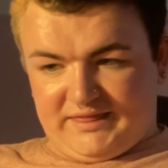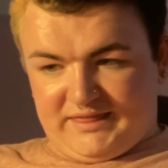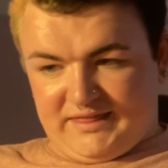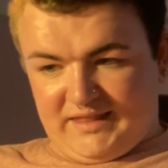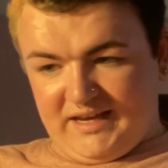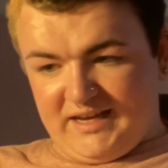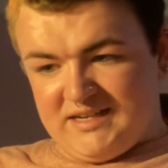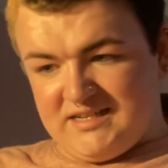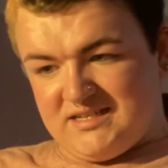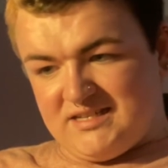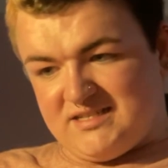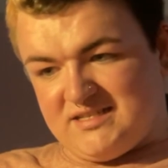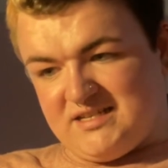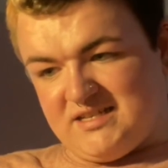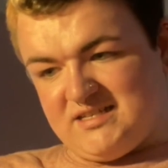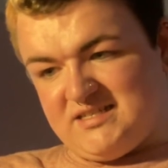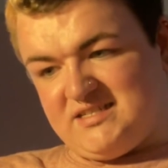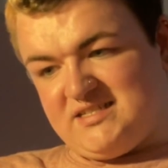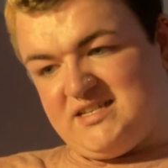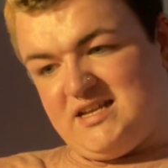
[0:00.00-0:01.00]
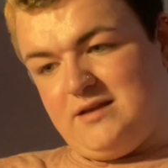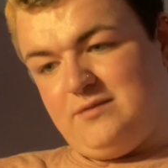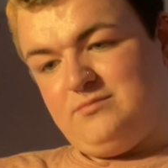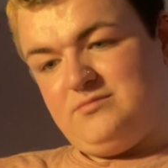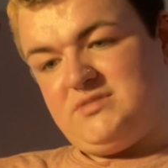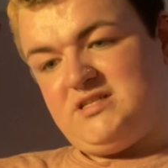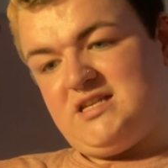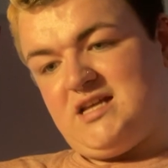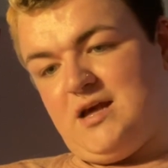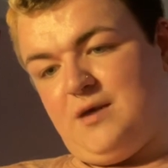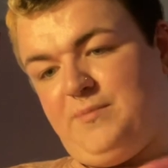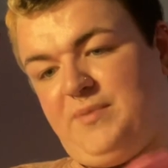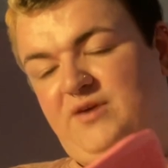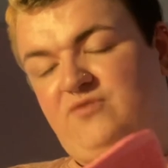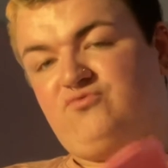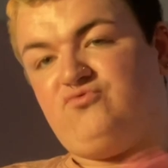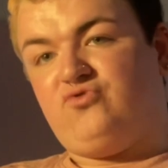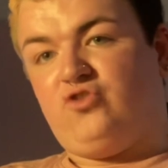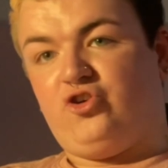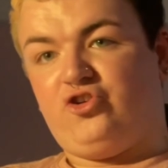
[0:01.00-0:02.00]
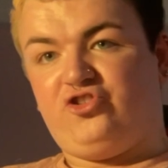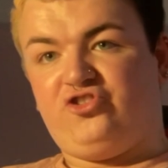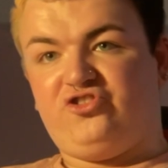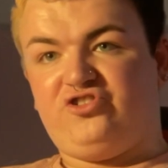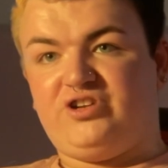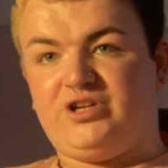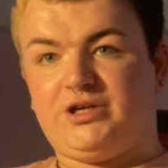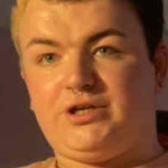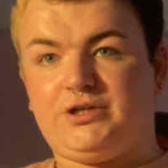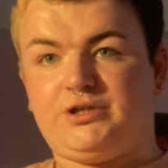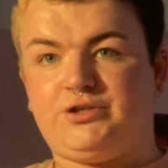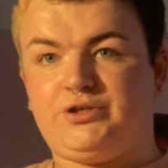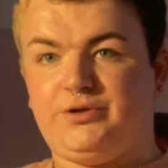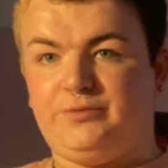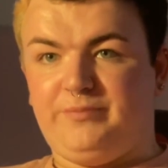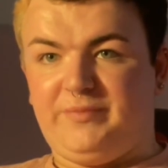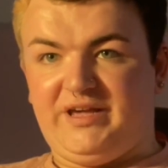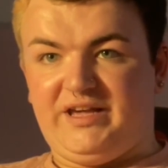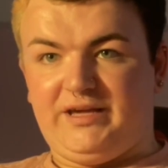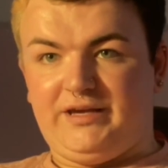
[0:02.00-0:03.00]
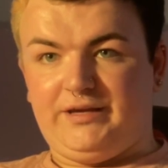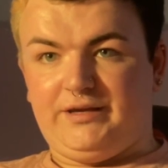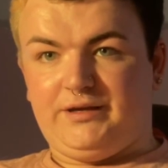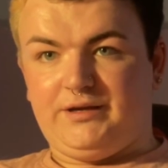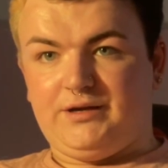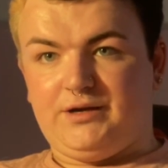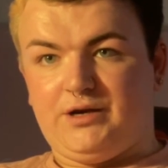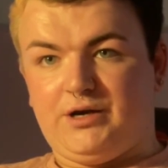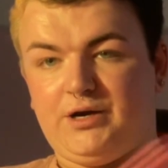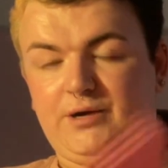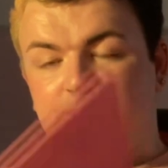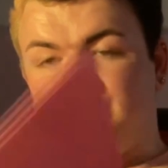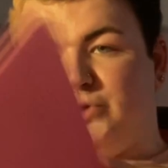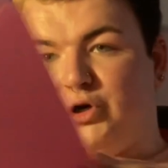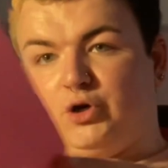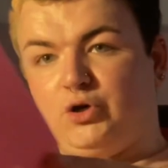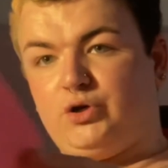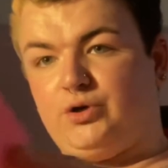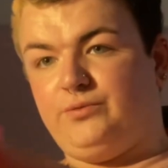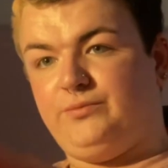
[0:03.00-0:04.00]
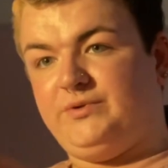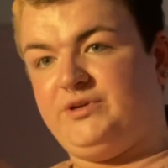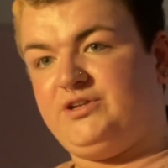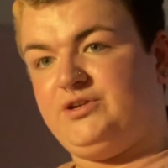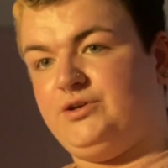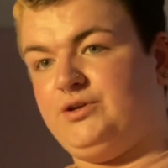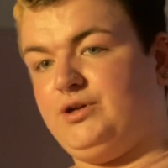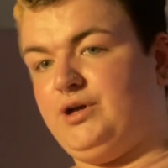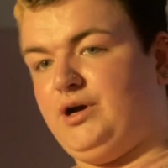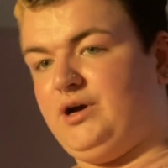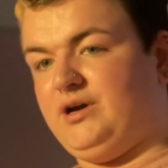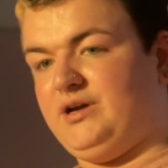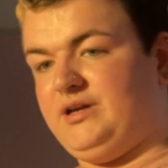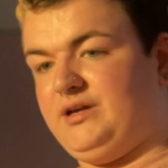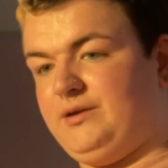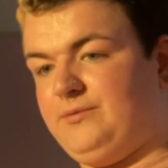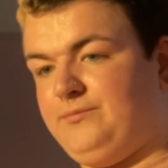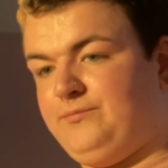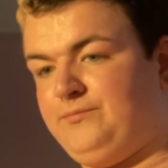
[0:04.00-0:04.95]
This seems a bit rushed to me, I'm not going to lie.